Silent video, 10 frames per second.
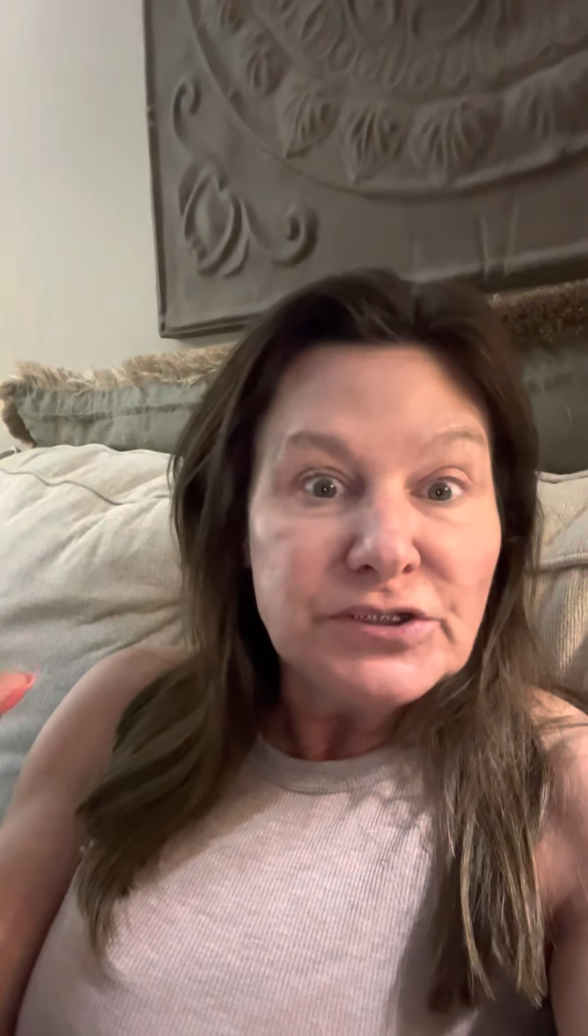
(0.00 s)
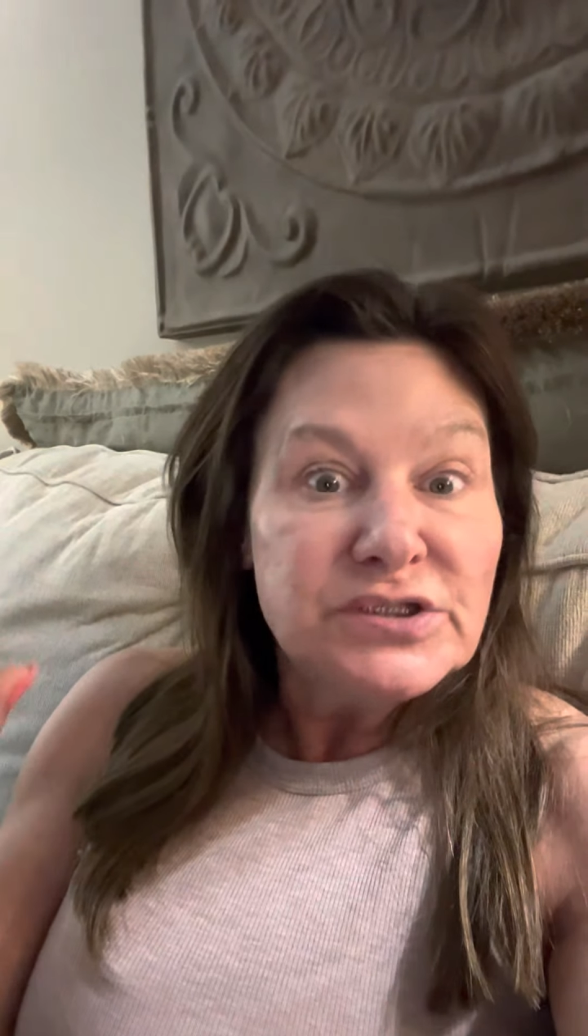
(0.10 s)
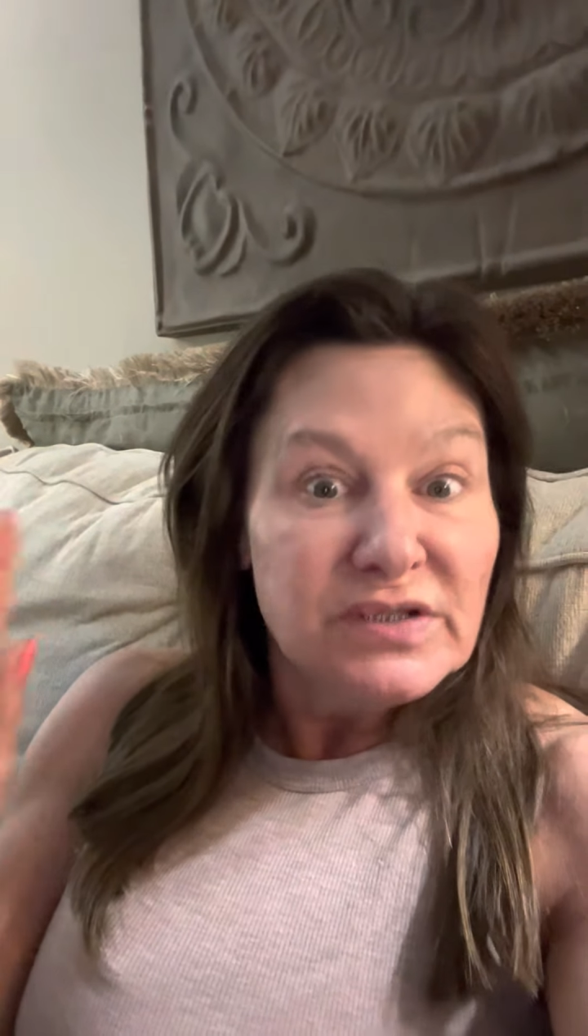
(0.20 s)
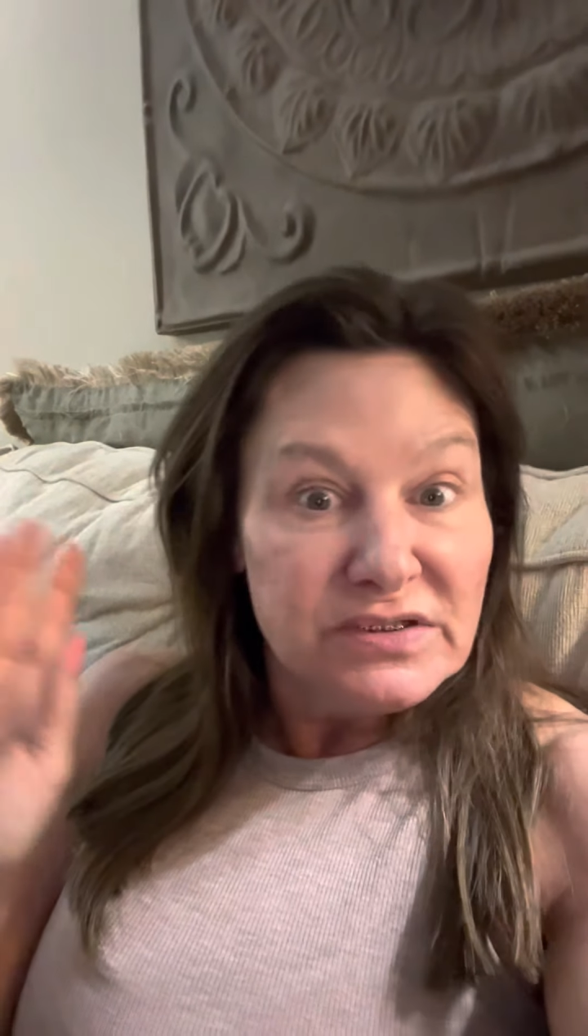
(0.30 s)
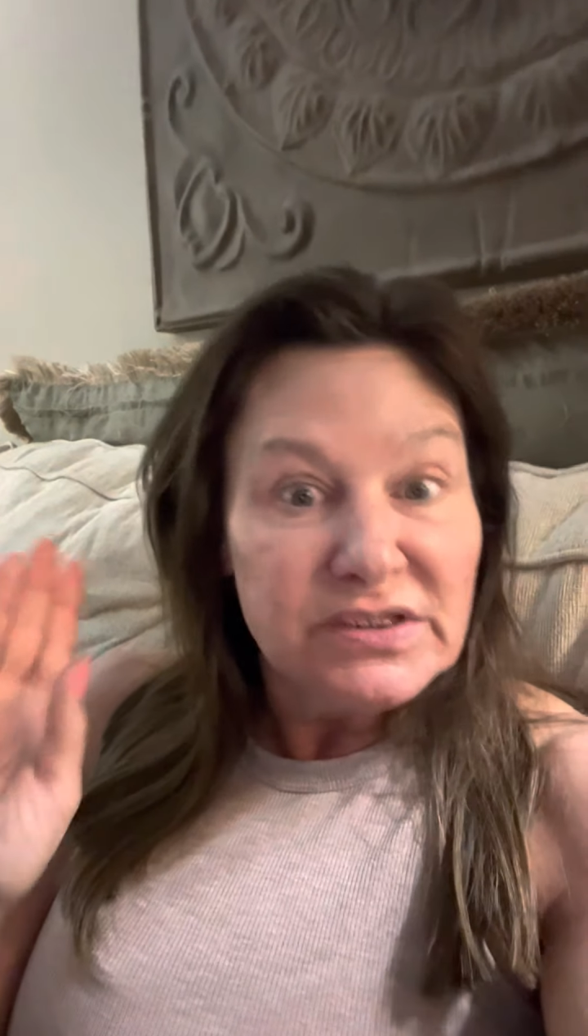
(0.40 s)

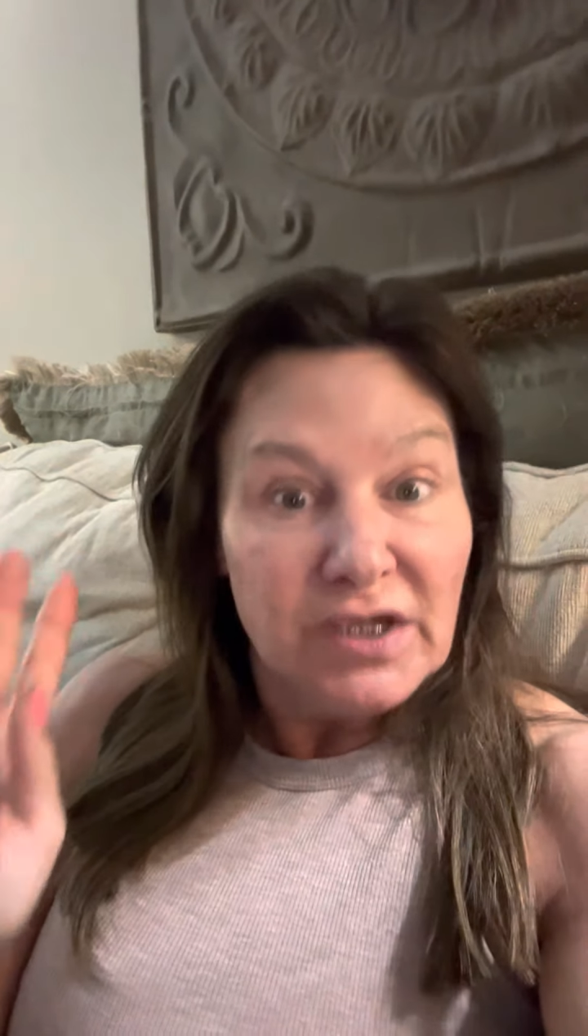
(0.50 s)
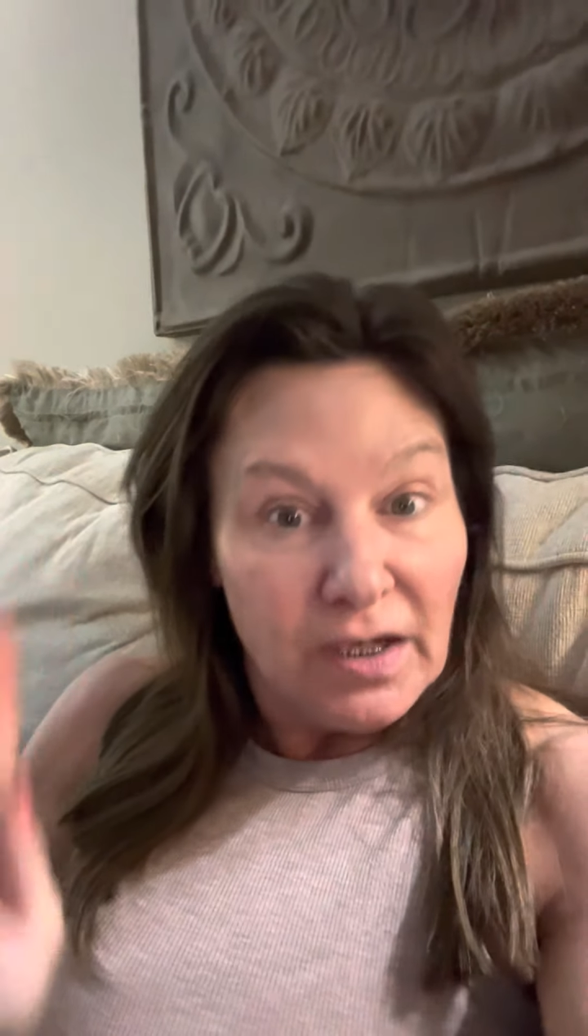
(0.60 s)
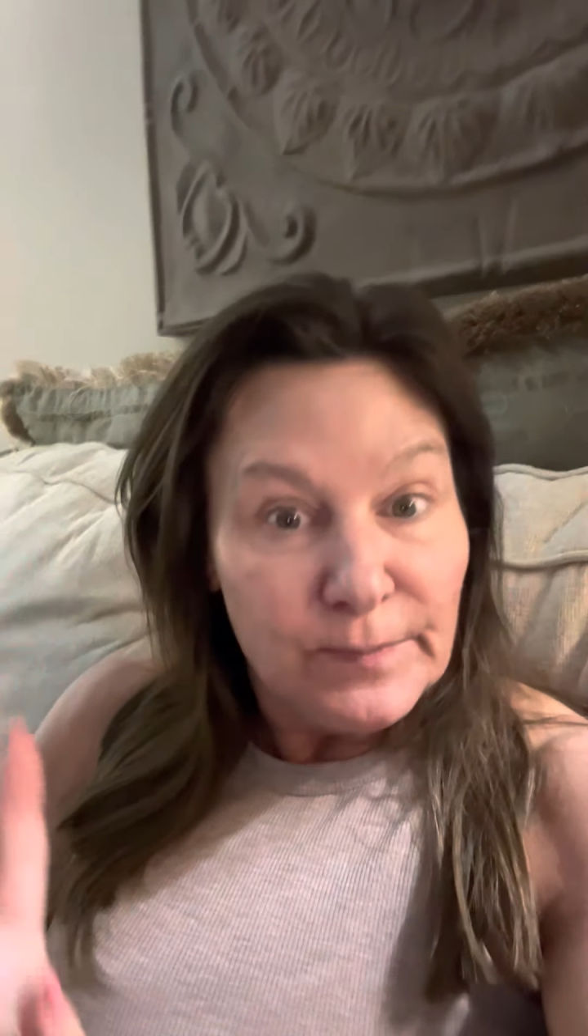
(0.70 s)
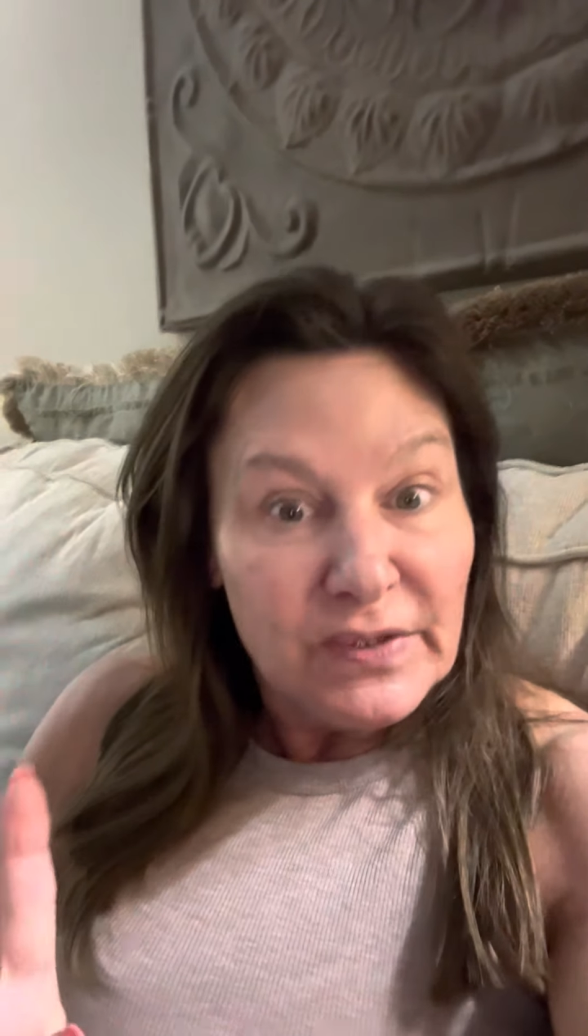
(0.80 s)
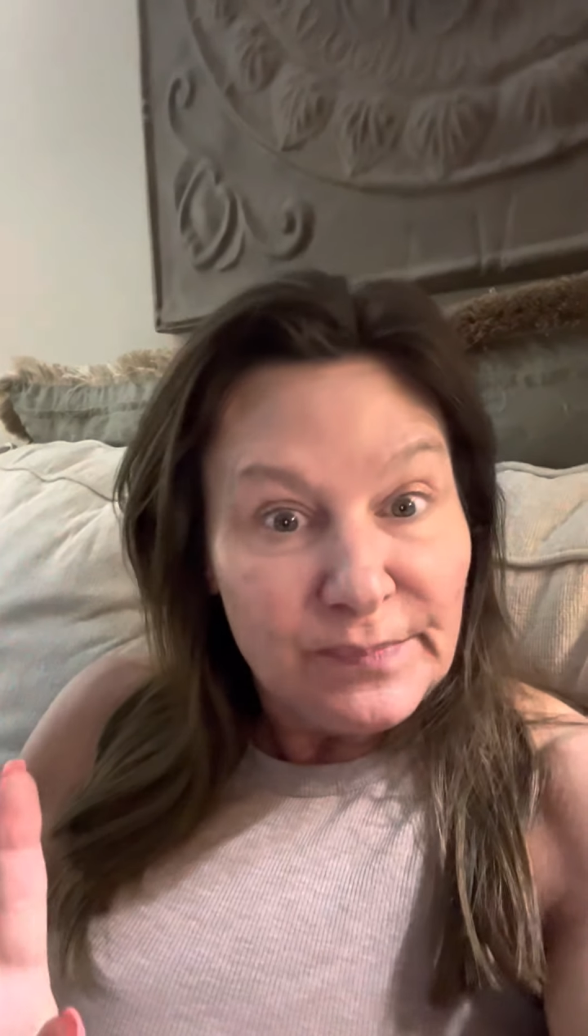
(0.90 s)
there's a couple of